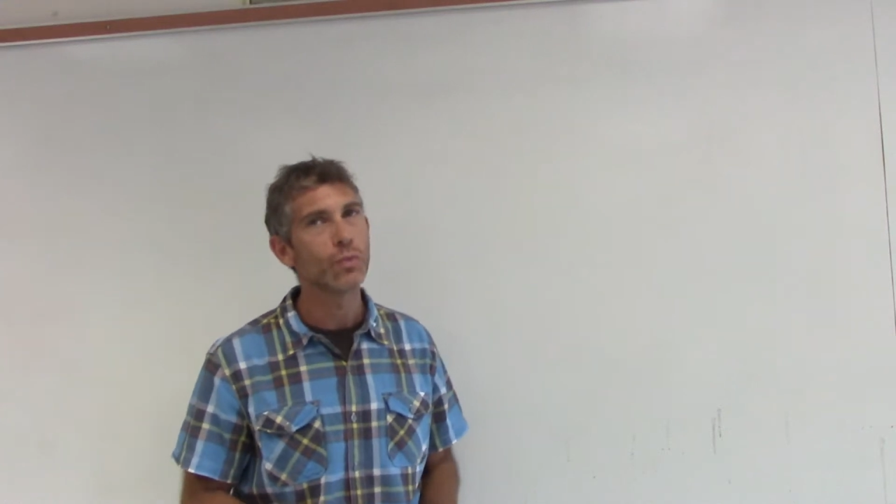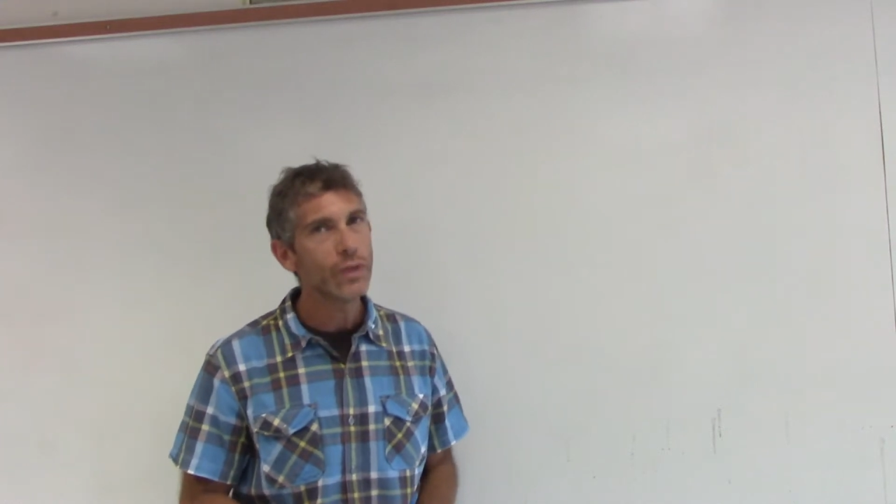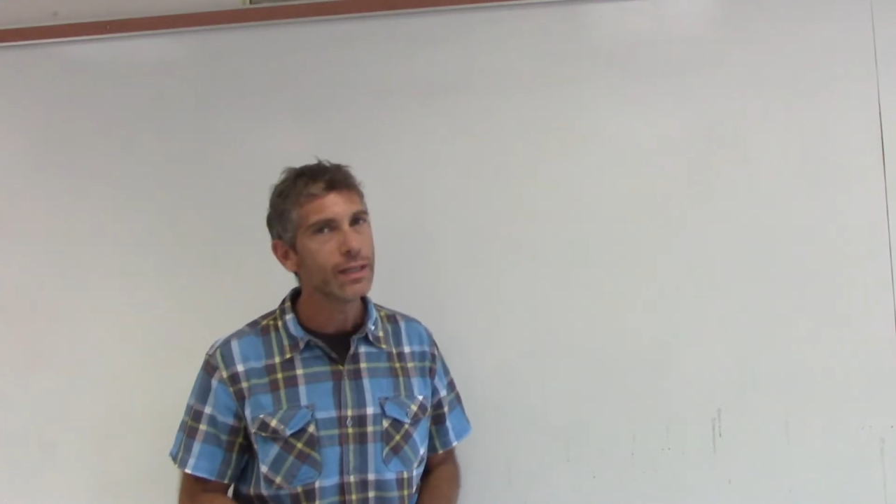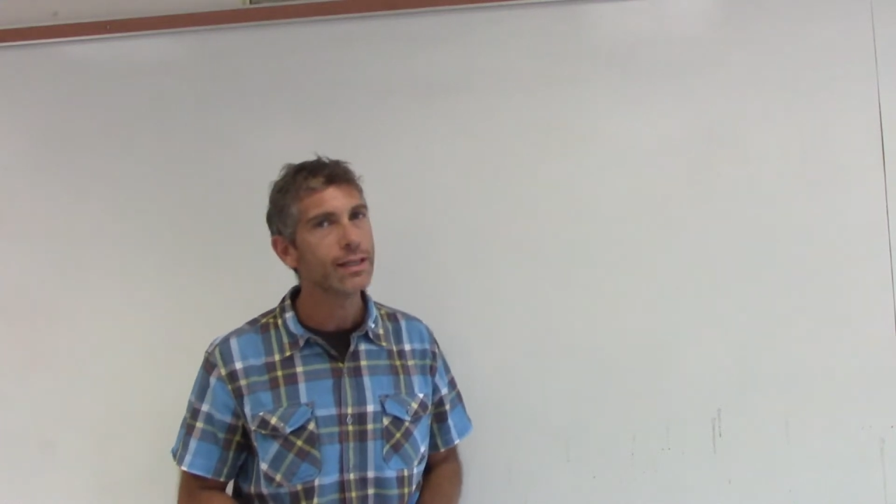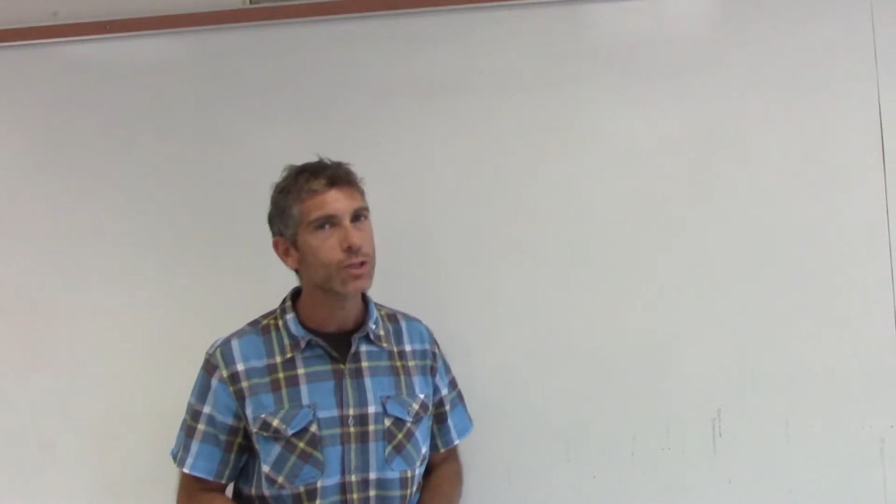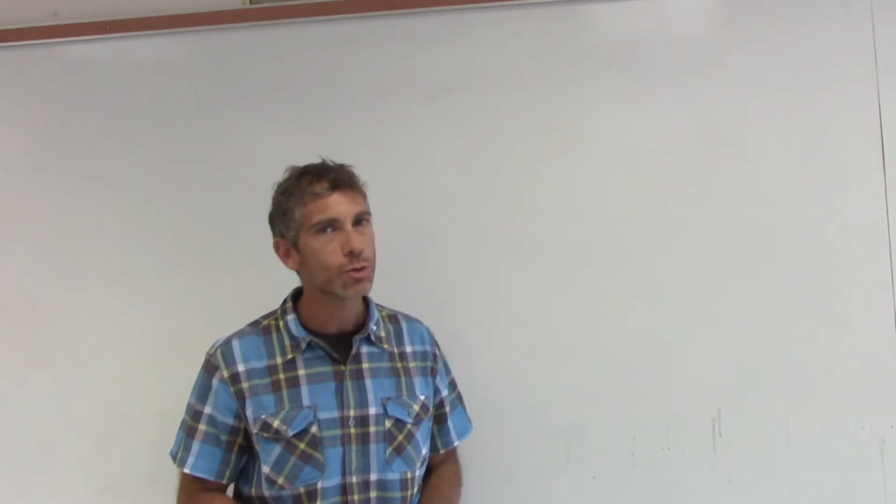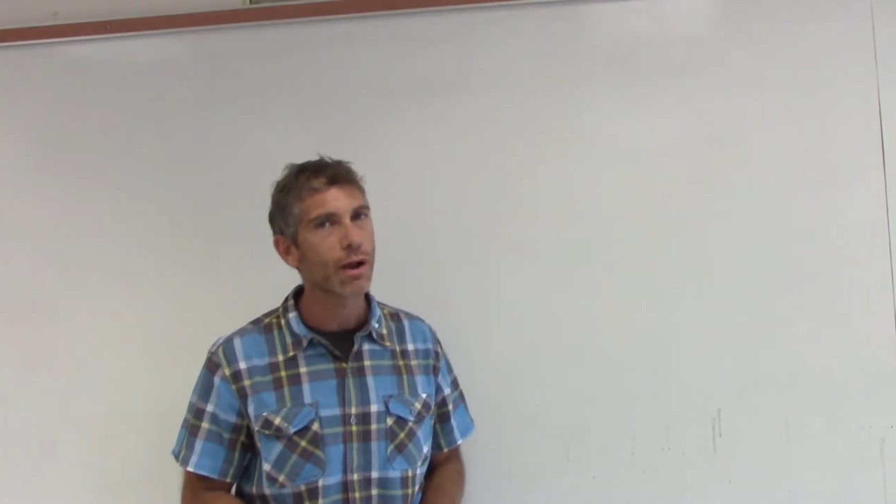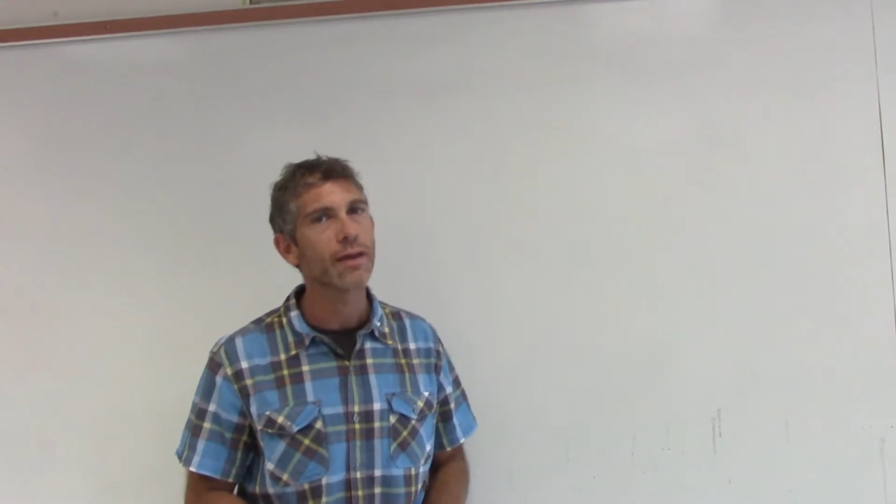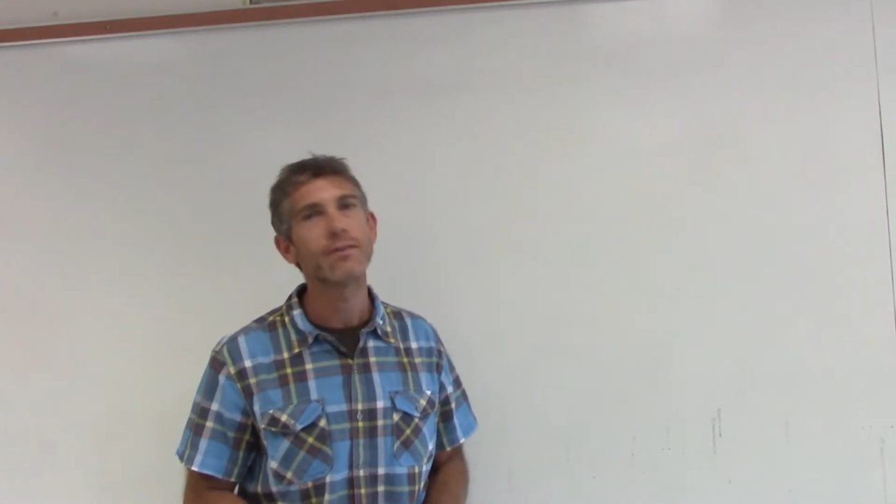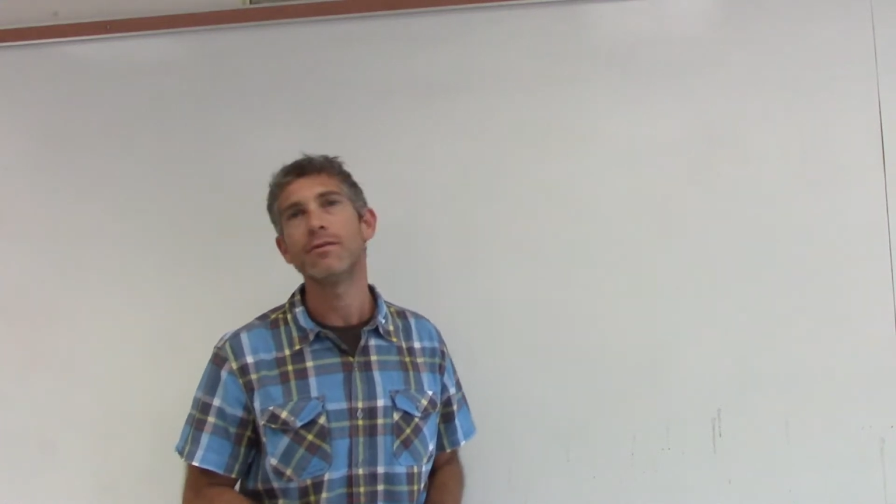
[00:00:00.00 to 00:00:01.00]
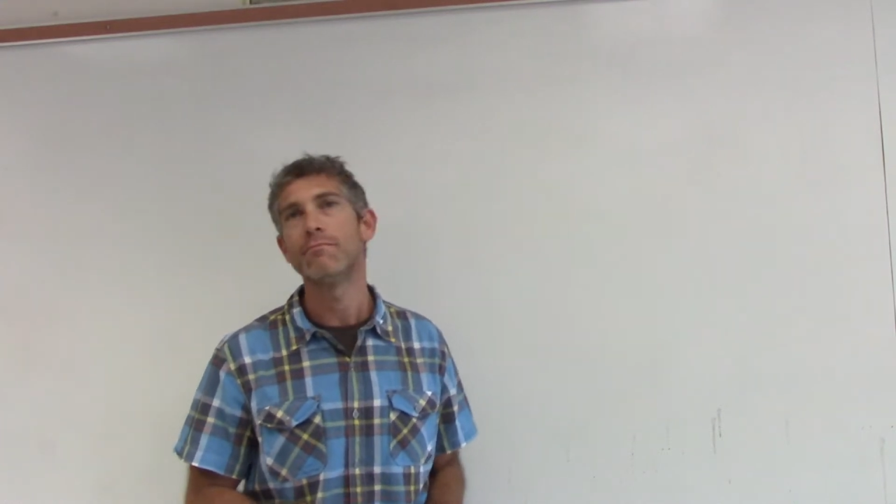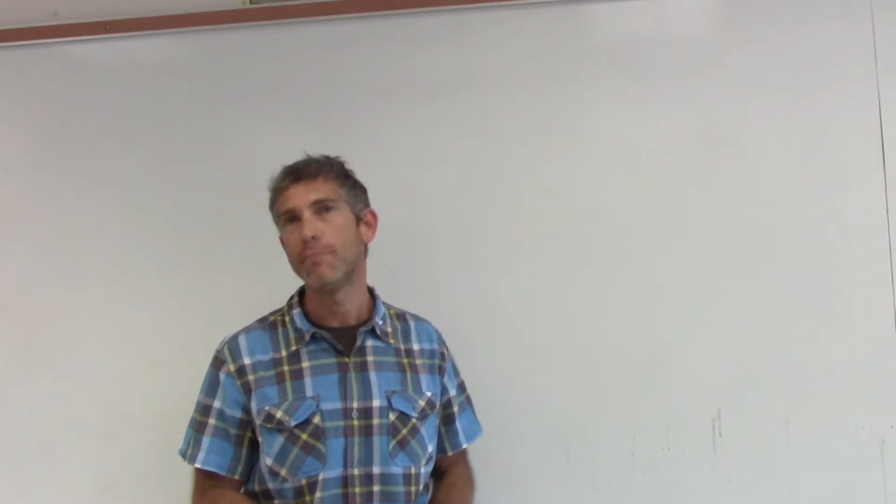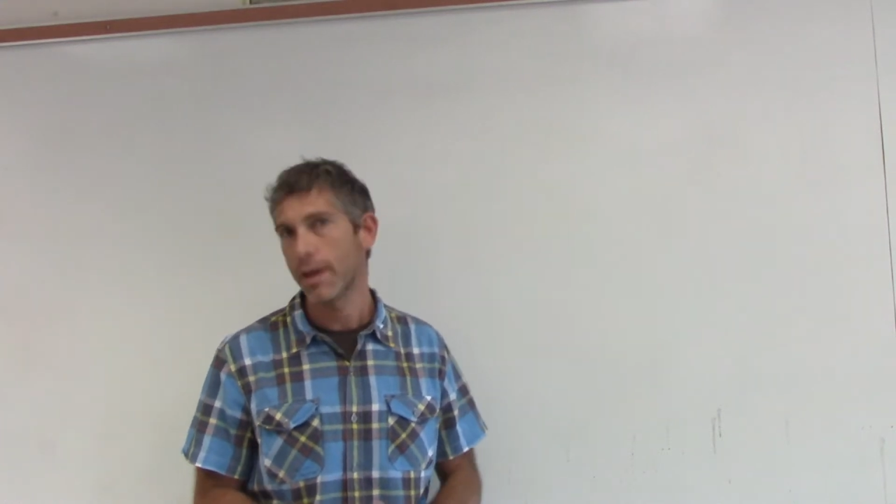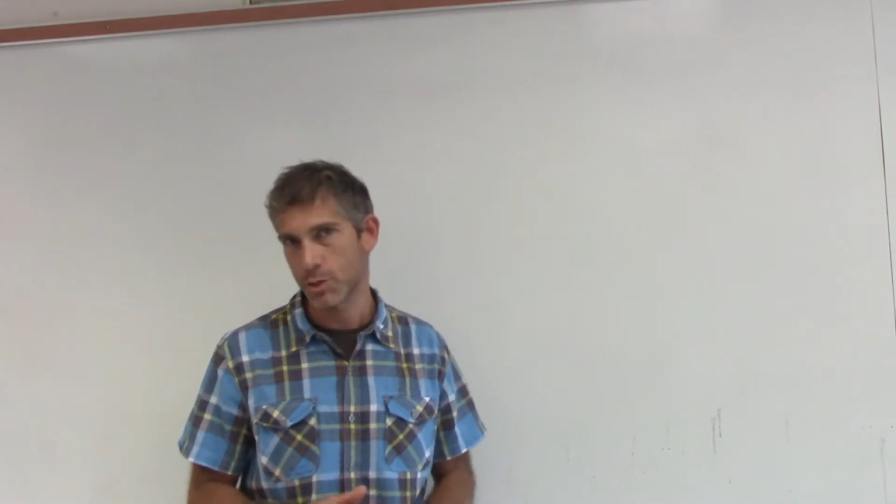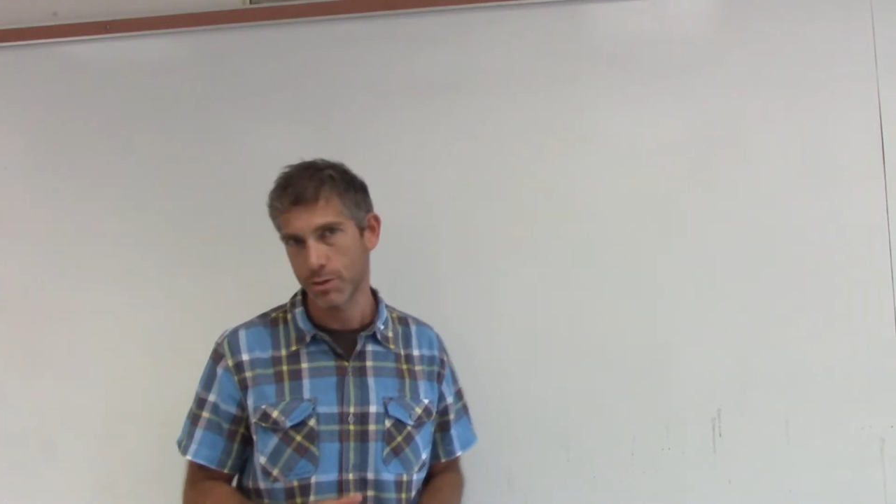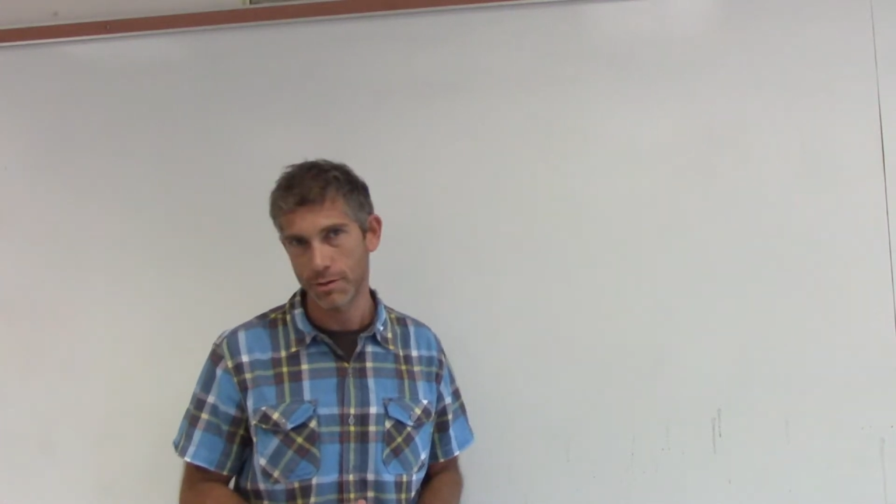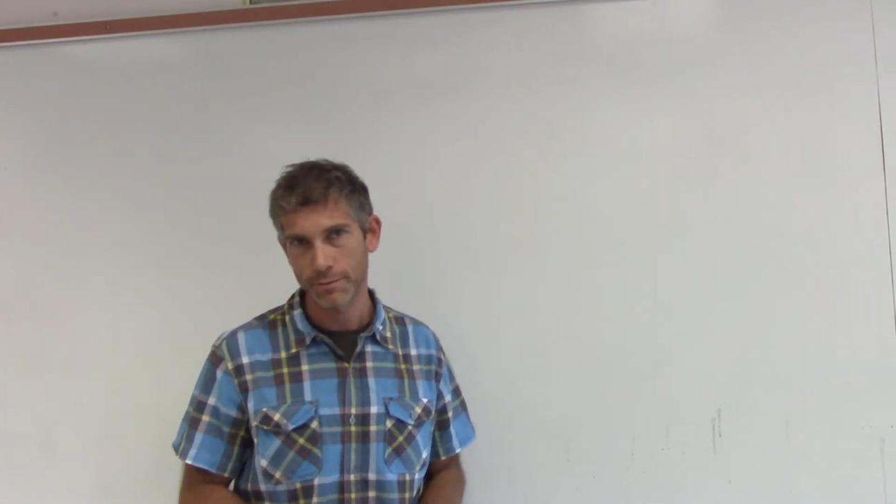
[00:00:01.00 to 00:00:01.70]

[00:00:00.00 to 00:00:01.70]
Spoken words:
really trying to measure.